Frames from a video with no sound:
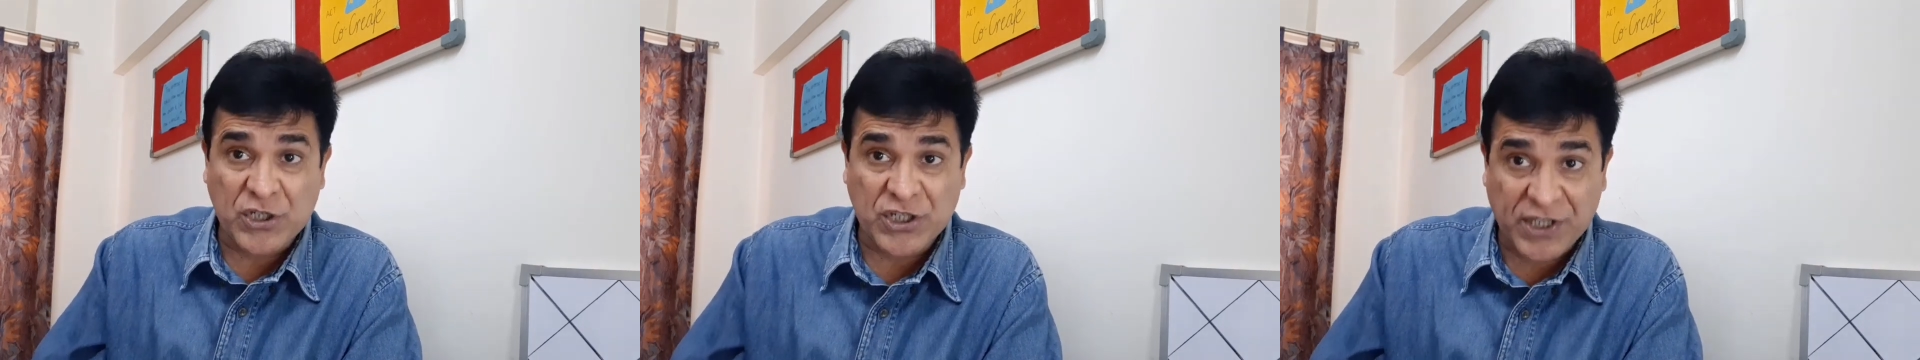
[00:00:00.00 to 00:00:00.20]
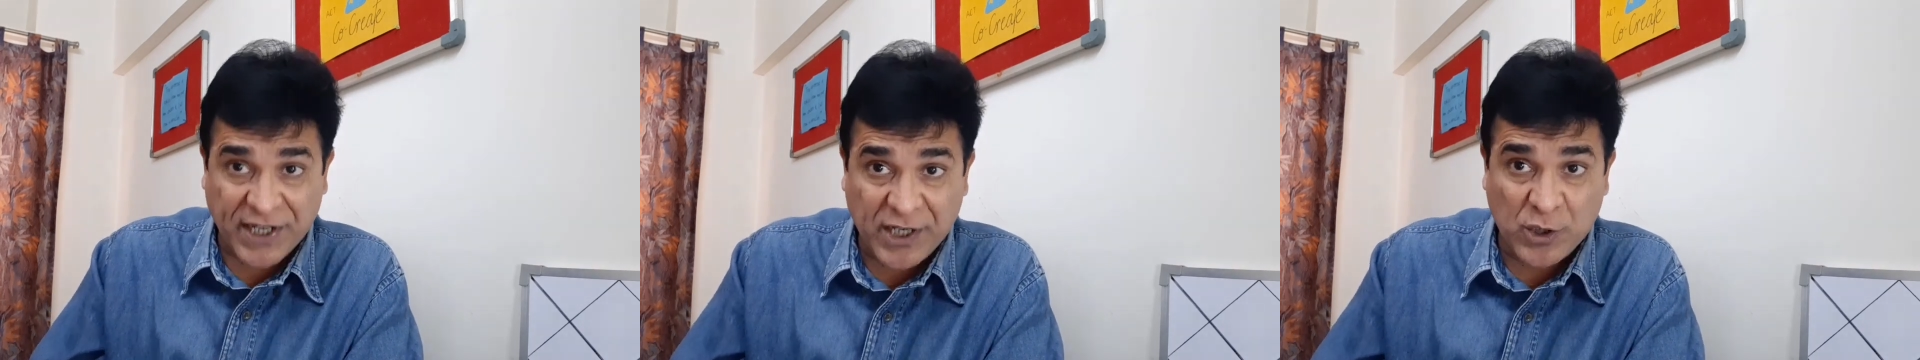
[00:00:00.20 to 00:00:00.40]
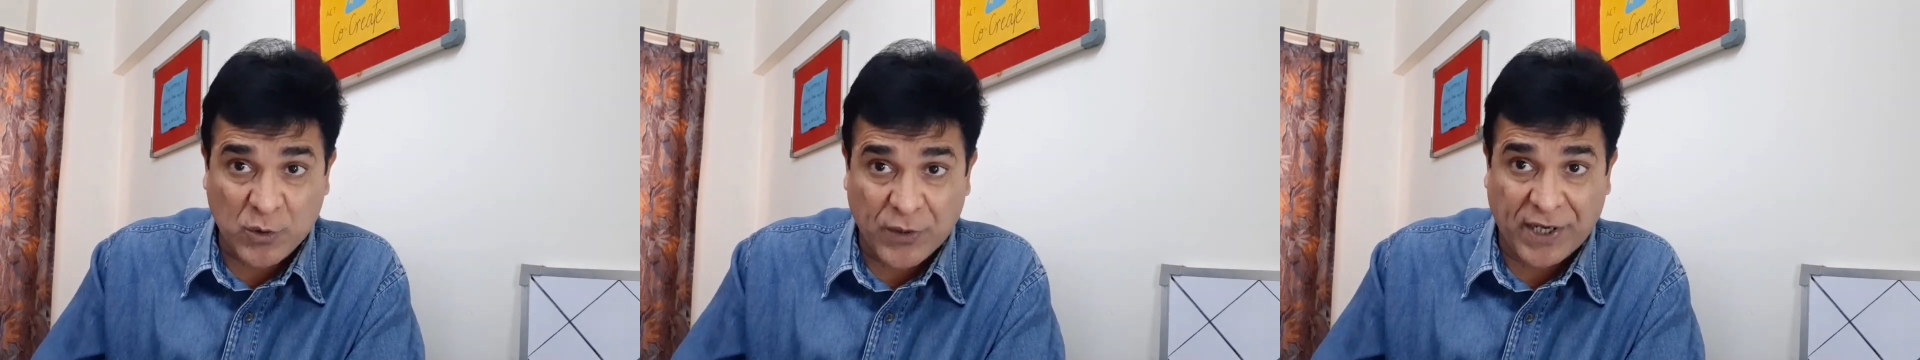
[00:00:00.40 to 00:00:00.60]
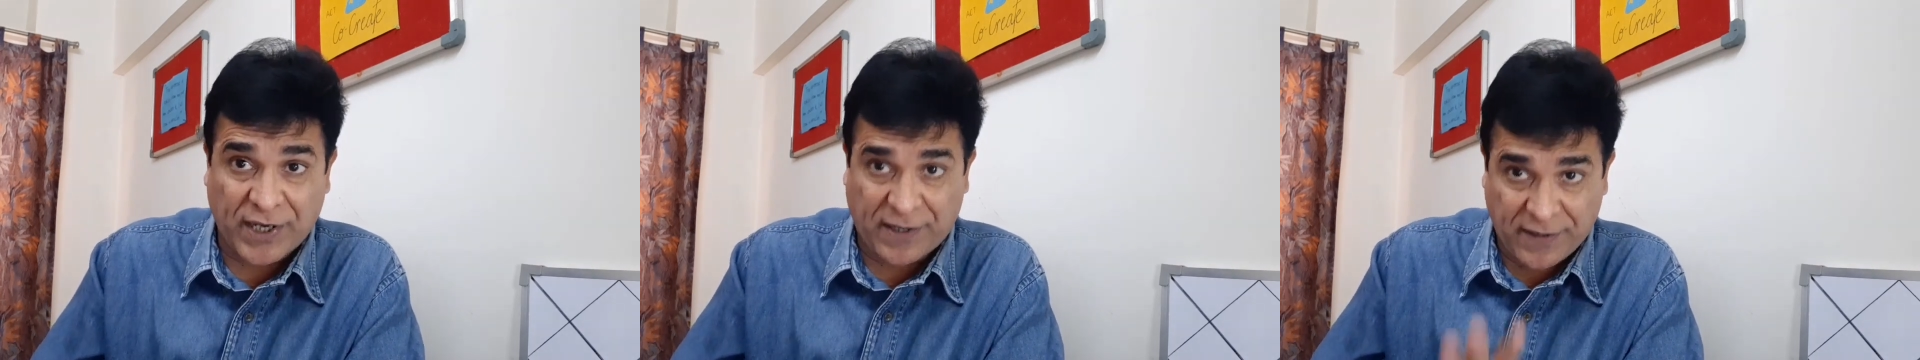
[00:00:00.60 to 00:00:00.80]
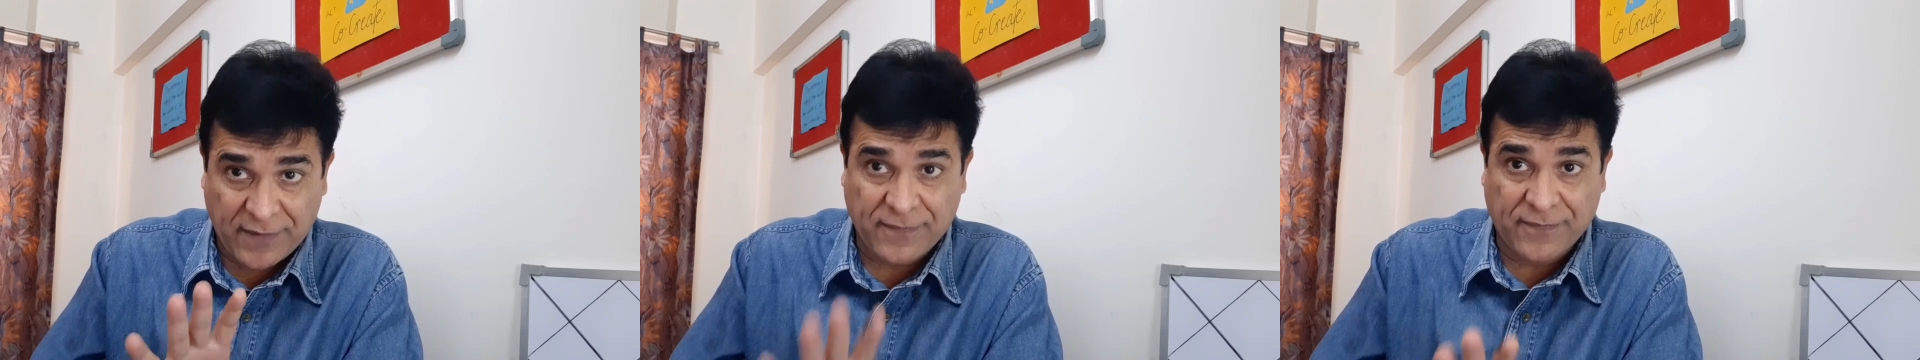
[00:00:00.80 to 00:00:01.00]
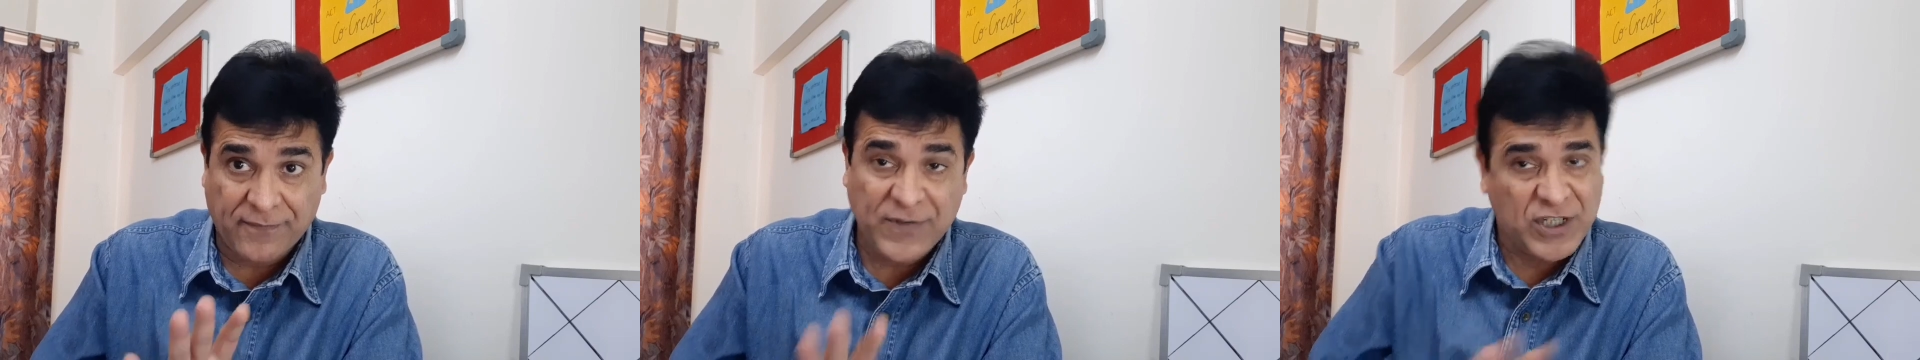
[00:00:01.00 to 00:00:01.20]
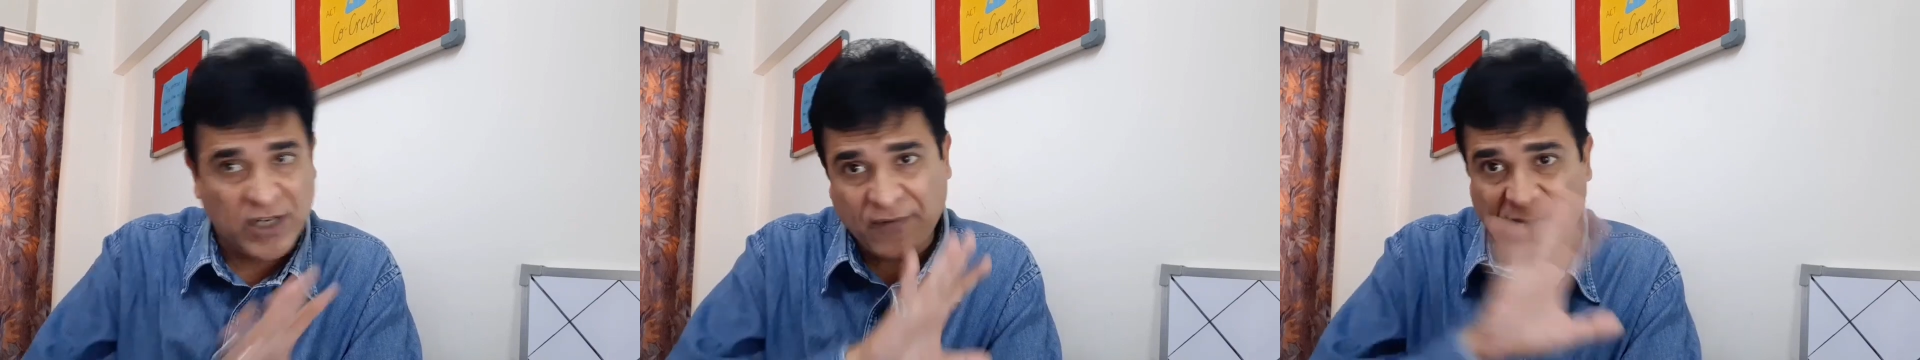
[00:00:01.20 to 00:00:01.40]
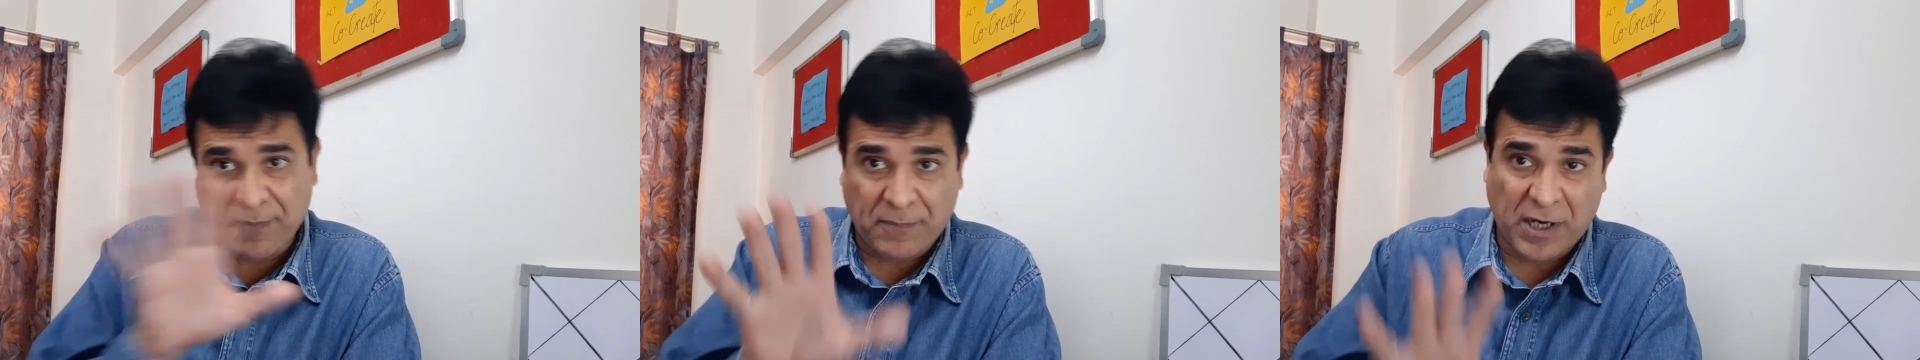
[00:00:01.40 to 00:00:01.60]
staying today,
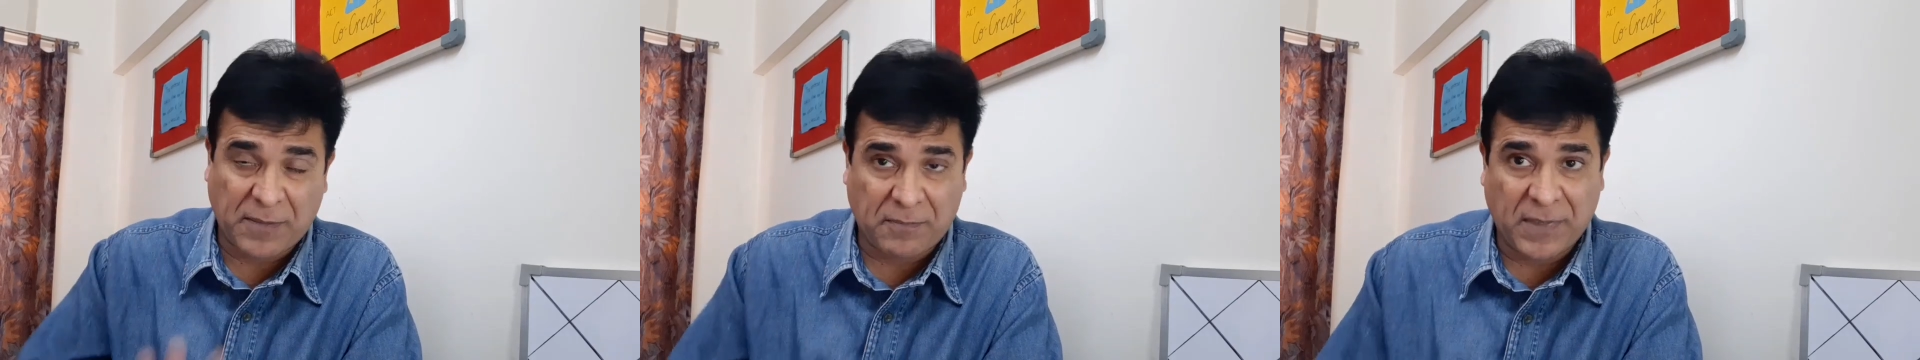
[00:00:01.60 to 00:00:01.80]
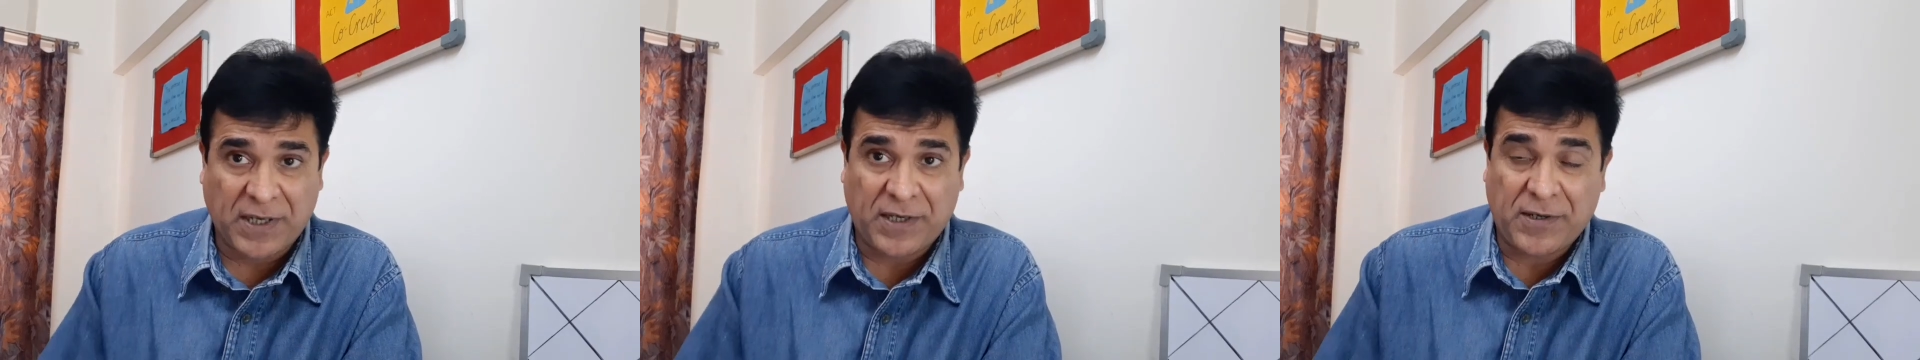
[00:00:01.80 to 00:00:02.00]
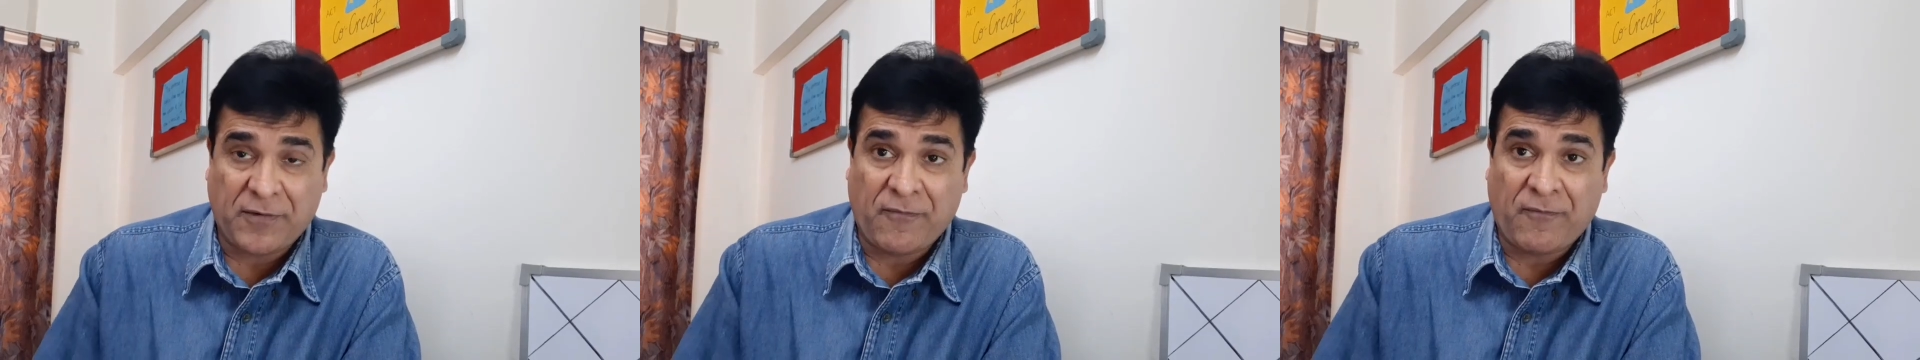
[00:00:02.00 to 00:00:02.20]
whichever apartment,